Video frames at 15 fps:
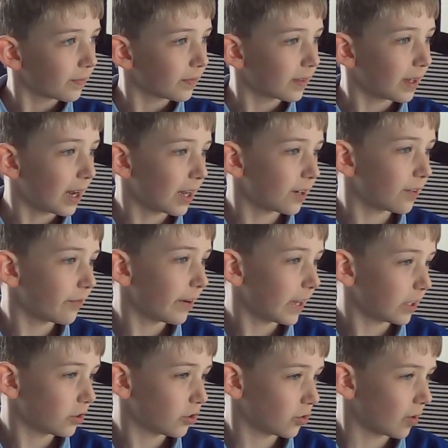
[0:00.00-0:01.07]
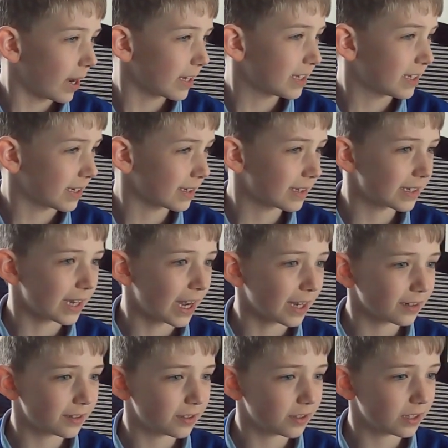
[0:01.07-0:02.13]
Anoret tried to stagger
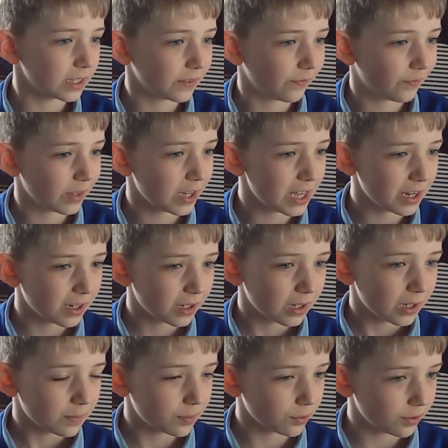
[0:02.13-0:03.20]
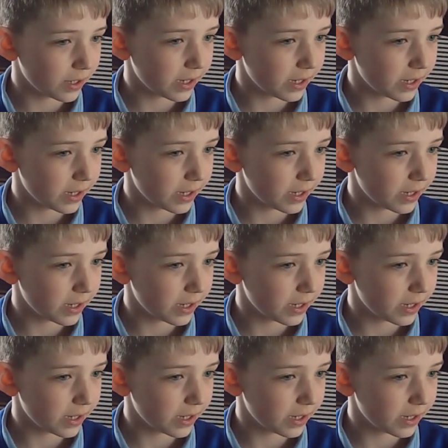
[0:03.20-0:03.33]
to his feet, but he